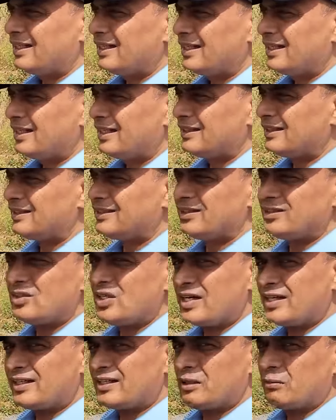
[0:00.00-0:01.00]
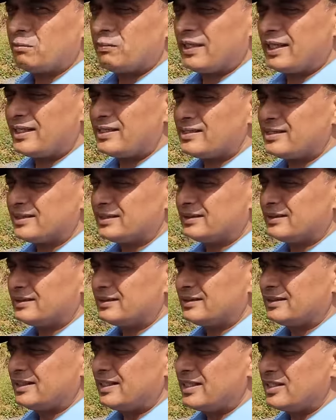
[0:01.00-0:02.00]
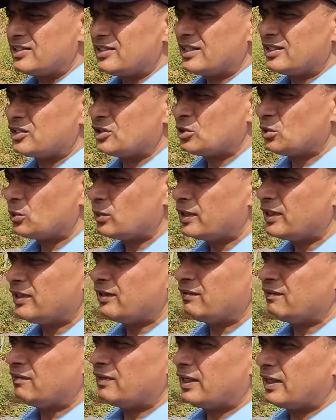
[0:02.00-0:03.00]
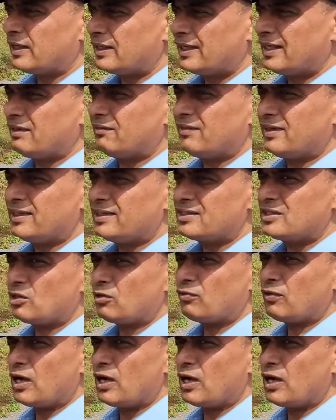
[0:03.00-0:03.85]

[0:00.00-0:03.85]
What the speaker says: This is not a comparison. It is just to give a relevance of